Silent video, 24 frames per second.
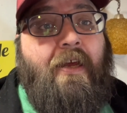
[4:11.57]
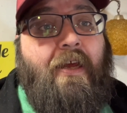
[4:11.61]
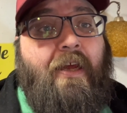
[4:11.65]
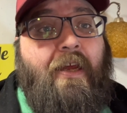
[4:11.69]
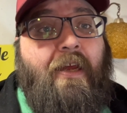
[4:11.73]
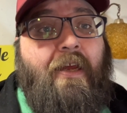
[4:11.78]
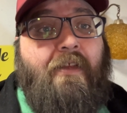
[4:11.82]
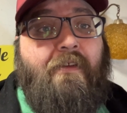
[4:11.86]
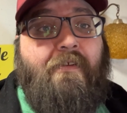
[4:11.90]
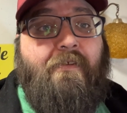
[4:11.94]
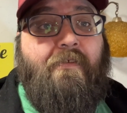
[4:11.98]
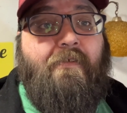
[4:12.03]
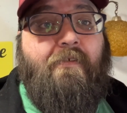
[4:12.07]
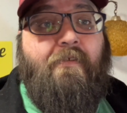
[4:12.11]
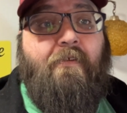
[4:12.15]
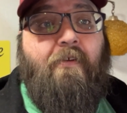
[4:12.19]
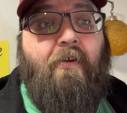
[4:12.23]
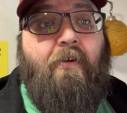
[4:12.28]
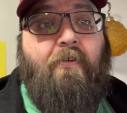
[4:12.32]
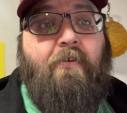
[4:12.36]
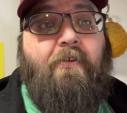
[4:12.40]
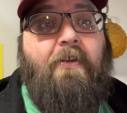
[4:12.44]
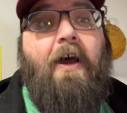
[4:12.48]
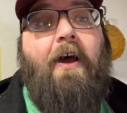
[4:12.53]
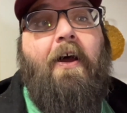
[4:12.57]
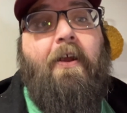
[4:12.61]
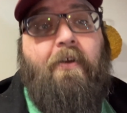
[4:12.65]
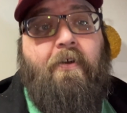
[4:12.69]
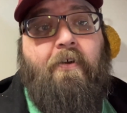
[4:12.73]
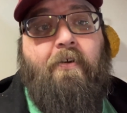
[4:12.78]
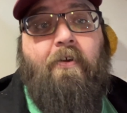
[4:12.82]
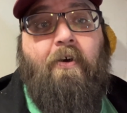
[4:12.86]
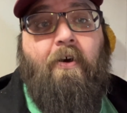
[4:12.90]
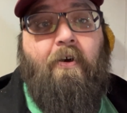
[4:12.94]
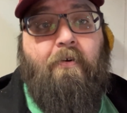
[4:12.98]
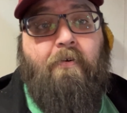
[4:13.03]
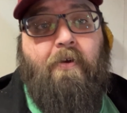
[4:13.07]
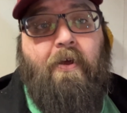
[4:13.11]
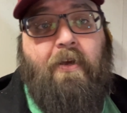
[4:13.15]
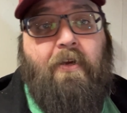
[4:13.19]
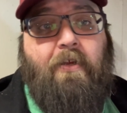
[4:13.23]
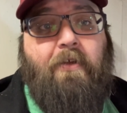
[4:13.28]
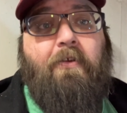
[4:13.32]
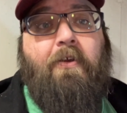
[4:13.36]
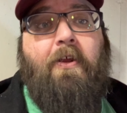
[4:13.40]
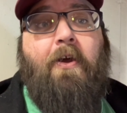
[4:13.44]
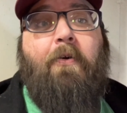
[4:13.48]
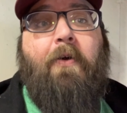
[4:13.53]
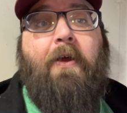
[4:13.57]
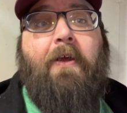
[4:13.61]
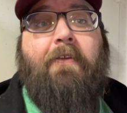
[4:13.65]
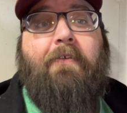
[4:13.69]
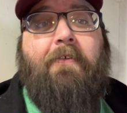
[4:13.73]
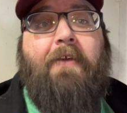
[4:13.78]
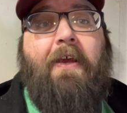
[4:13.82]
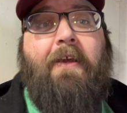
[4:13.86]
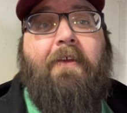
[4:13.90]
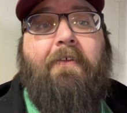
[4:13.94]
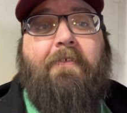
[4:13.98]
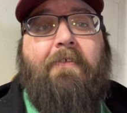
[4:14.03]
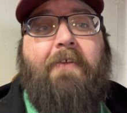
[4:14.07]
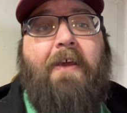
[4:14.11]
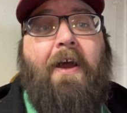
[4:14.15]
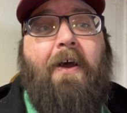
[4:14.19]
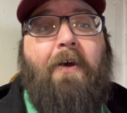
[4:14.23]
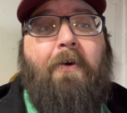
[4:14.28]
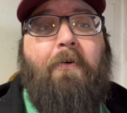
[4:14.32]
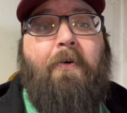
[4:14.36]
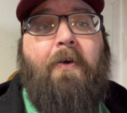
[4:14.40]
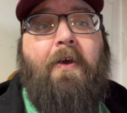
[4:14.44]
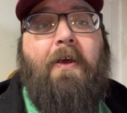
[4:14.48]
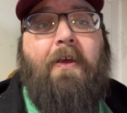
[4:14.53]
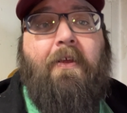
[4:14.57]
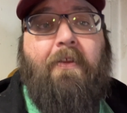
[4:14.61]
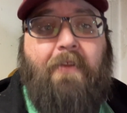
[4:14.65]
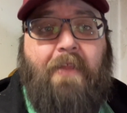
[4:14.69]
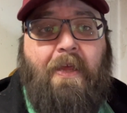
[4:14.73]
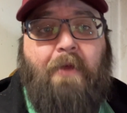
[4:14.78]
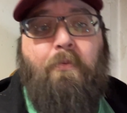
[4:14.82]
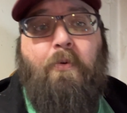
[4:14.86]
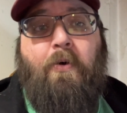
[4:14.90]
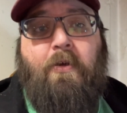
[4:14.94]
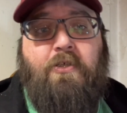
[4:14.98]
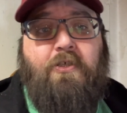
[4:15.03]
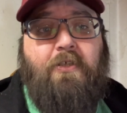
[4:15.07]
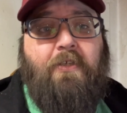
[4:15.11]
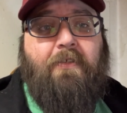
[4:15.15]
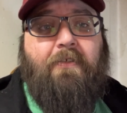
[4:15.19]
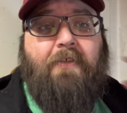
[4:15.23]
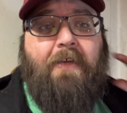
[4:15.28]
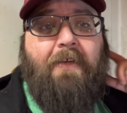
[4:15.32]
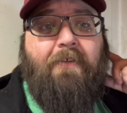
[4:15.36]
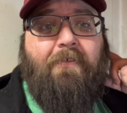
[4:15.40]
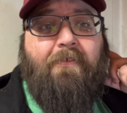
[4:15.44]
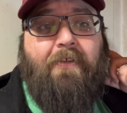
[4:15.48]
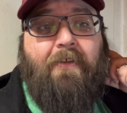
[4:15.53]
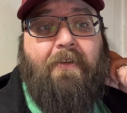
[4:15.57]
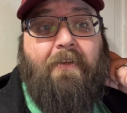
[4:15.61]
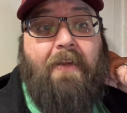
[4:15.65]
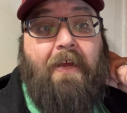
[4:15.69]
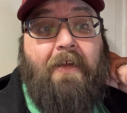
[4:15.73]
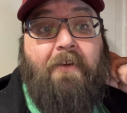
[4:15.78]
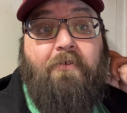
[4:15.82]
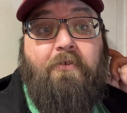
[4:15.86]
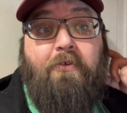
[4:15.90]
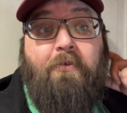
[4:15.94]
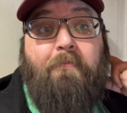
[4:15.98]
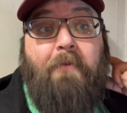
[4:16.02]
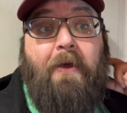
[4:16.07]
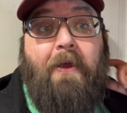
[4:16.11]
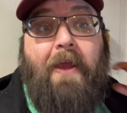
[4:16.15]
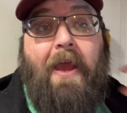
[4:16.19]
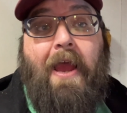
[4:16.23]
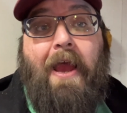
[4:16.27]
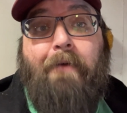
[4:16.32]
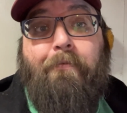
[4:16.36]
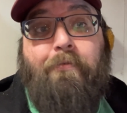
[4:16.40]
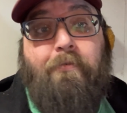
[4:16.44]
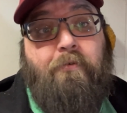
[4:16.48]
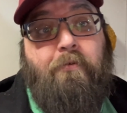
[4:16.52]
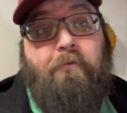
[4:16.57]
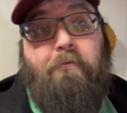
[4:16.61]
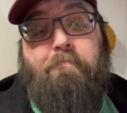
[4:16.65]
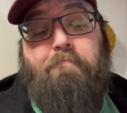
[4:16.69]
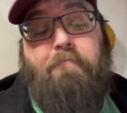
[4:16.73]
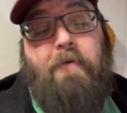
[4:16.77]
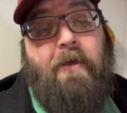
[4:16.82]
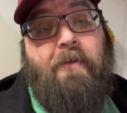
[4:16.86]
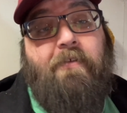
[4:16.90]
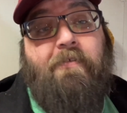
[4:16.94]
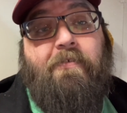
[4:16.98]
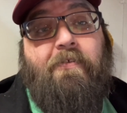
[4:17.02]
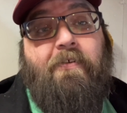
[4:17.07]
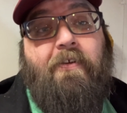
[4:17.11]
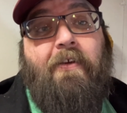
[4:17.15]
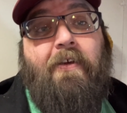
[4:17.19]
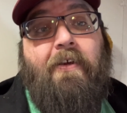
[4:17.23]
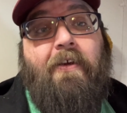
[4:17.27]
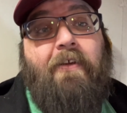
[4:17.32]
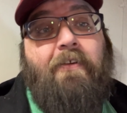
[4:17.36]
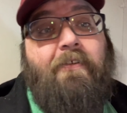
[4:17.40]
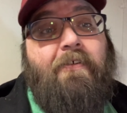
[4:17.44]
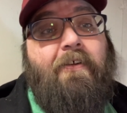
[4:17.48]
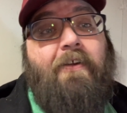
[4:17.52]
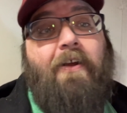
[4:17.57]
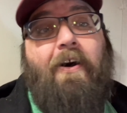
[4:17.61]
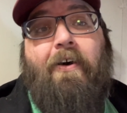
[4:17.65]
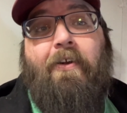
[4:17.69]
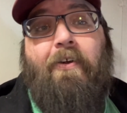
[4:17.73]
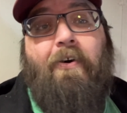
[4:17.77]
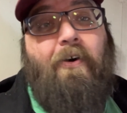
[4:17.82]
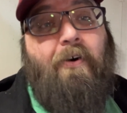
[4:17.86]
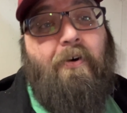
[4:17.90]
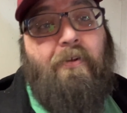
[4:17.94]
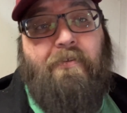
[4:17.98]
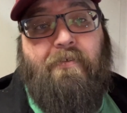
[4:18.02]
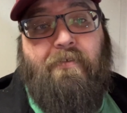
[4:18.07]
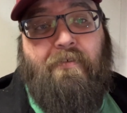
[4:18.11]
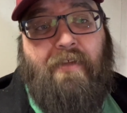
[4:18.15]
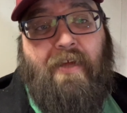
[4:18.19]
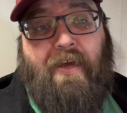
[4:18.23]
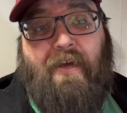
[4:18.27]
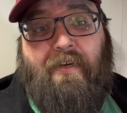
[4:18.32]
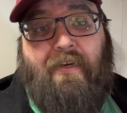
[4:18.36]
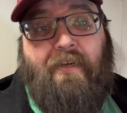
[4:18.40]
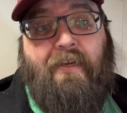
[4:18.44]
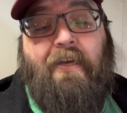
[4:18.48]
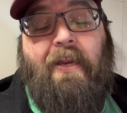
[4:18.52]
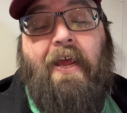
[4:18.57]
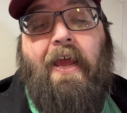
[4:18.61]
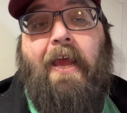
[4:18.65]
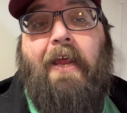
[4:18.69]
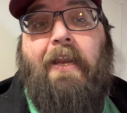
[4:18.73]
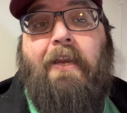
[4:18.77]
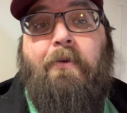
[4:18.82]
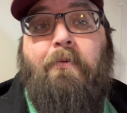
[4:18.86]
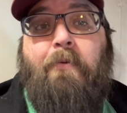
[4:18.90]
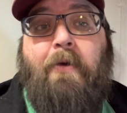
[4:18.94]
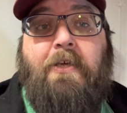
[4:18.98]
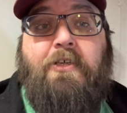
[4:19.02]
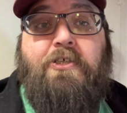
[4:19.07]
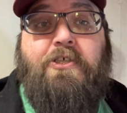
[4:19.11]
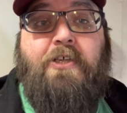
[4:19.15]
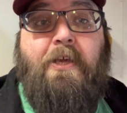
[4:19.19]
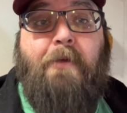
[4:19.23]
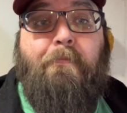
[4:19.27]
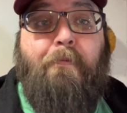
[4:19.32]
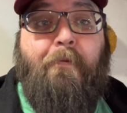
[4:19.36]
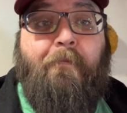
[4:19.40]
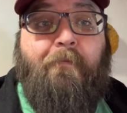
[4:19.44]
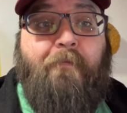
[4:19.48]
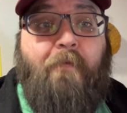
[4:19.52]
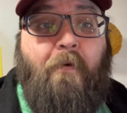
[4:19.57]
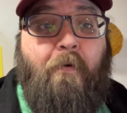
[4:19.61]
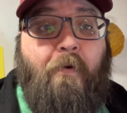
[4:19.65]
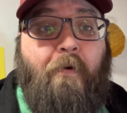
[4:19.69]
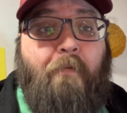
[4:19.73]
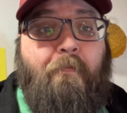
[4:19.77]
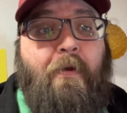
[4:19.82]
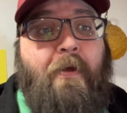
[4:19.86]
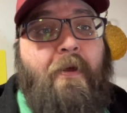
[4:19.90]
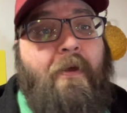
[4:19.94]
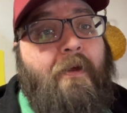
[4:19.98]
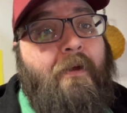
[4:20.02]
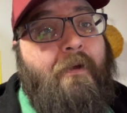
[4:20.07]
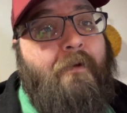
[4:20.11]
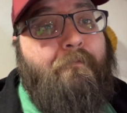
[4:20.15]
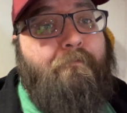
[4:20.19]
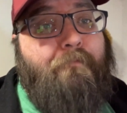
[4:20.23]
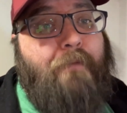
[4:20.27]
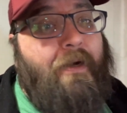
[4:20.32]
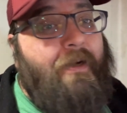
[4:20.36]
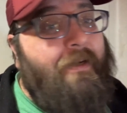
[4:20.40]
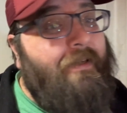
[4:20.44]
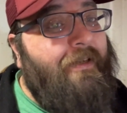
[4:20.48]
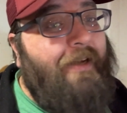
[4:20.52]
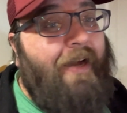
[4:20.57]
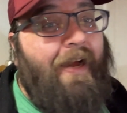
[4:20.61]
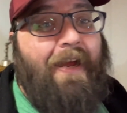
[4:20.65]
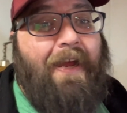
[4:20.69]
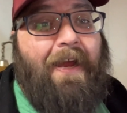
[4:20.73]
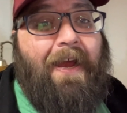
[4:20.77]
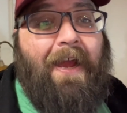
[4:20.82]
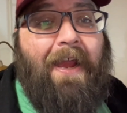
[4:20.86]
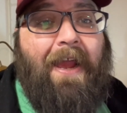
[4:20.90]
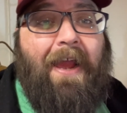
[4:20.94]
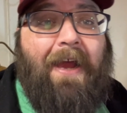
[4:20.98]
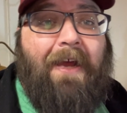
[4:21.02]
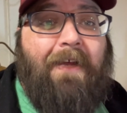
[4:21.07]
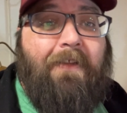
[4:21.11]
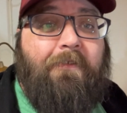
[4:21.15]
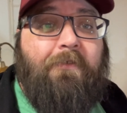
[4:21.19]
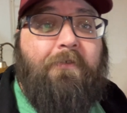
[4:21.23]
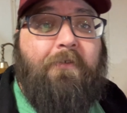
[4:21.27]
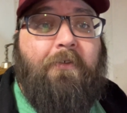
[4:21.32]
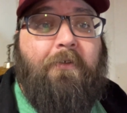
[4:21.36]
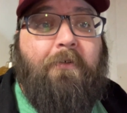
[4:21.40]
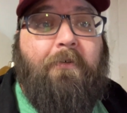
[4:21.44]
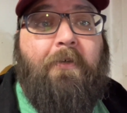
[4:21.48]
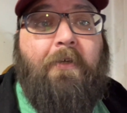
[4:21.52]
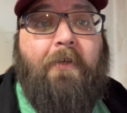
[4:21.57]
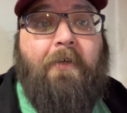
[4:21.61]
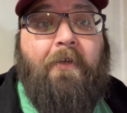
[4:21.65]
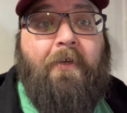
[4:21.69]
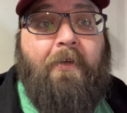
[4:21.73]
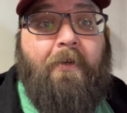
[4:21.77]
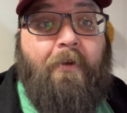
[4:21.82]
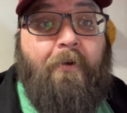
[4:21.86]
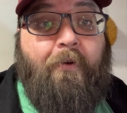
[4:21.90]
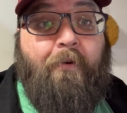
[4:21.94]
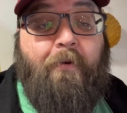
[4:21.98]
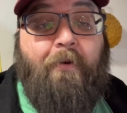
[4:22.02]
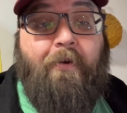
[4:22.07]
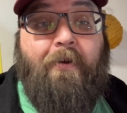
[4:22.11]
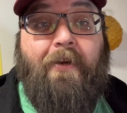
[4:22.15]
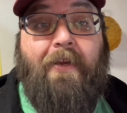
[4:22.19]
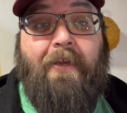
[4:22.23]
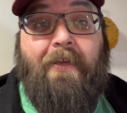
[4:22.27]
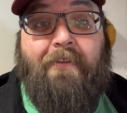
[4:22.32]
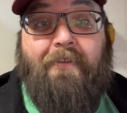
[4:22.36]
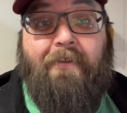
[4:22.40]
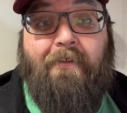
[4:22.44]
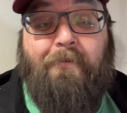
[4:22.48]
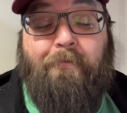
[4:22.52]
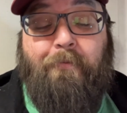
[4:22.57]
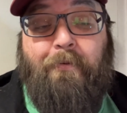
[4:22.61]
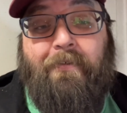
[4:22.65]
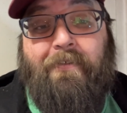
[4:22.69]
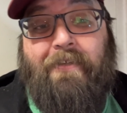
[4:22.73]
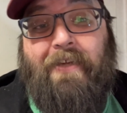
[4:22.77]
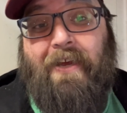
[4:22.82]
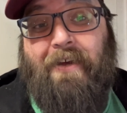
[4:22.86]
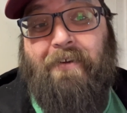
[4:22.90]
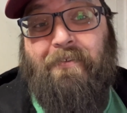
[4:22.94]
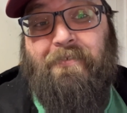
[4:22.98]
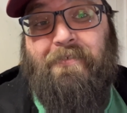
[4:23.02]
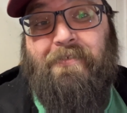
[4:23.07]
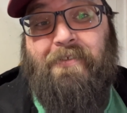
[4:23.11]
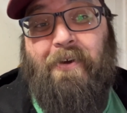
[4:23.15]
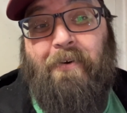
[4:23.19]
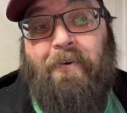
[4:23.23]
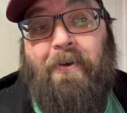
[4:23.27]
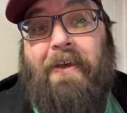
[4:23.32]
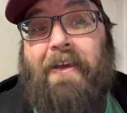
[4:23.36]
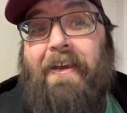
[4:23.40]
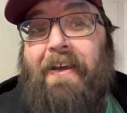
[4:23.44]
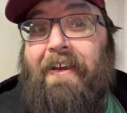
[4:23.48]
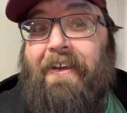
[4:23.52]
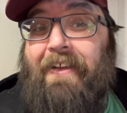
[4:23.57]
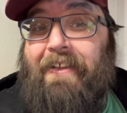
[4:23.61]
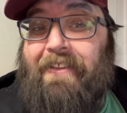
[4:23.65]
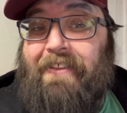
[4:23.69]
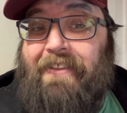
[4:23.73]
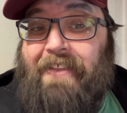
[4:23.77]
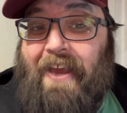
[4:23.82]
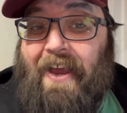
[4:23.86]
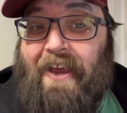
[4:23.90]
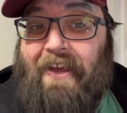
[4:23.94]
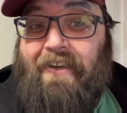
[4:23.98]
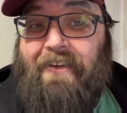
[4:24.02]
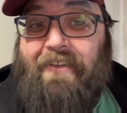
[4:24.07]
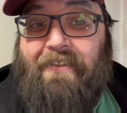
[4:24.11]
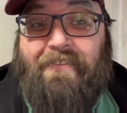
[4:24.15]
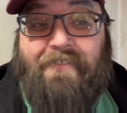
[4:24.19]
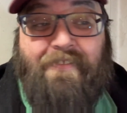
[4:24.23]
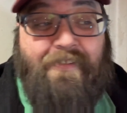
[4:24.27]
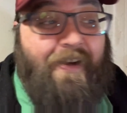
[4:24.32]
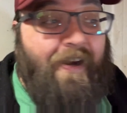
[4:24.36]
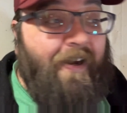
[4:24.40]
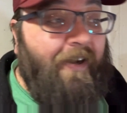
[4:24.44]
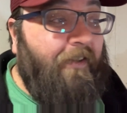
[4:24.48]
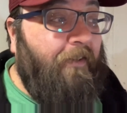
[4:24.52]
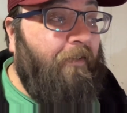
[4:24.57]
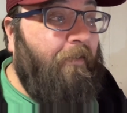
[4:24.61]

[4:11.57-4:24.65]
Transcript: it's done already. It tastes how they want you to taste it. And I do my absolute best to not alter that in any way, shape, or form. But I had to in order to get this one down. So that is not